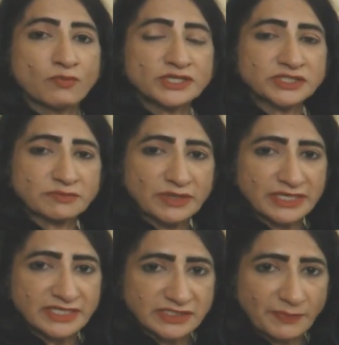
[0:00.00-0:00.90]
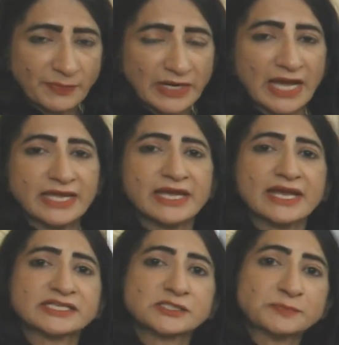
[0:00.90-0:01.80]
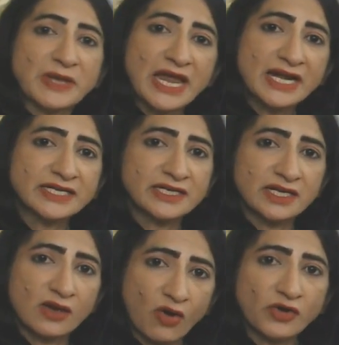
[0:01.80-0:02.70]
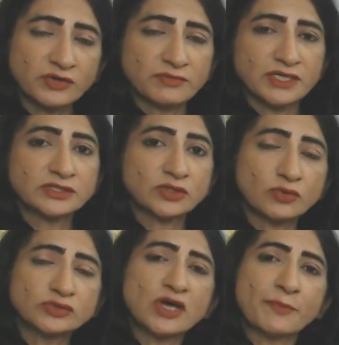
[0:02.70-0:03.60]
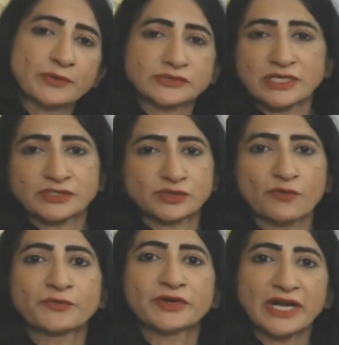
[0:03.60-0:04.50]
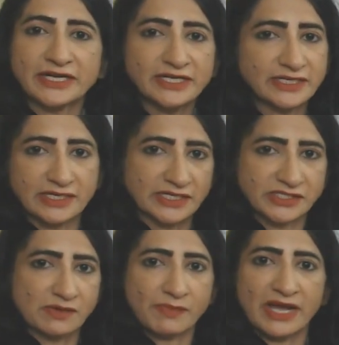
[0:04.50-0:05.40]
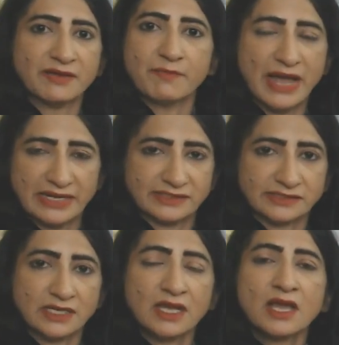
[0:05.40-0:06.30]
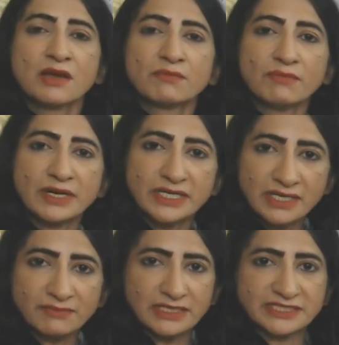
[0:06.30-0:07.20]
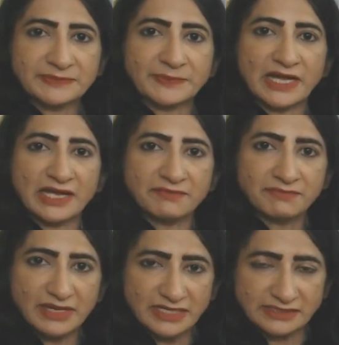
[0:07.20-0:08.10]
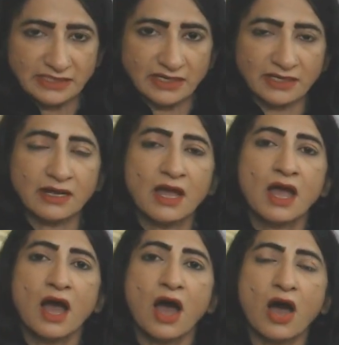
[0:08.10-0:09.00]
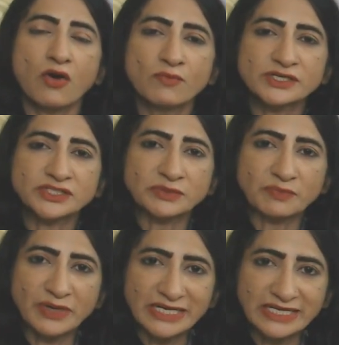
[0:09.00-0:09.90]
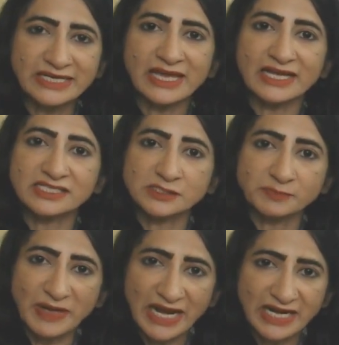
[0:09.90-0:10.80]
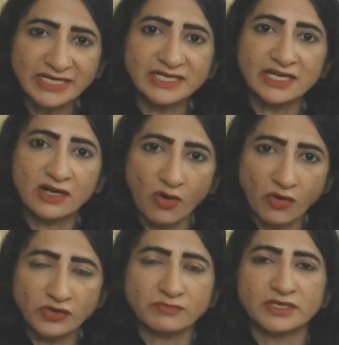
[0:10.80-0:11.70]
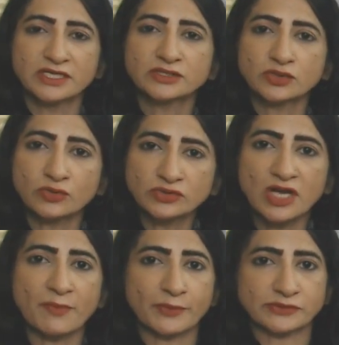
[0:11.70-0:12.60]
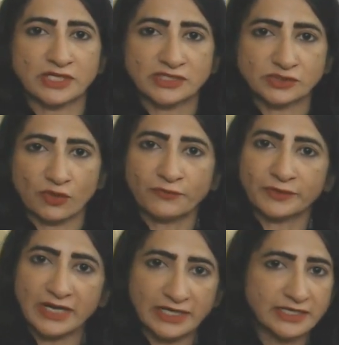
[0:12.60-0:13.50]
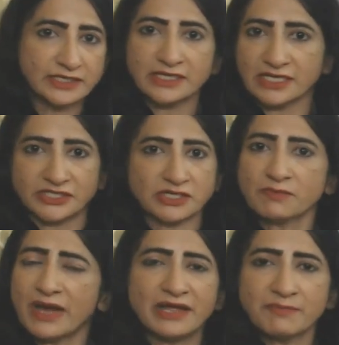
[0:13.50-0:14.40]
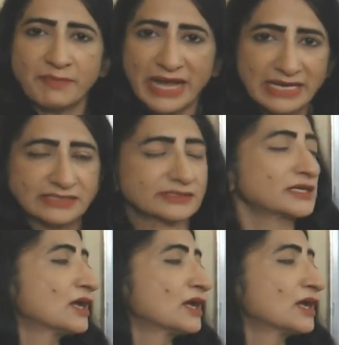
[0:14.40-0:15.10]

much money supply expand in economy through the process of credit creation by banks. Money multiplier measure how much money expand in economy through the process of credit creation by banks.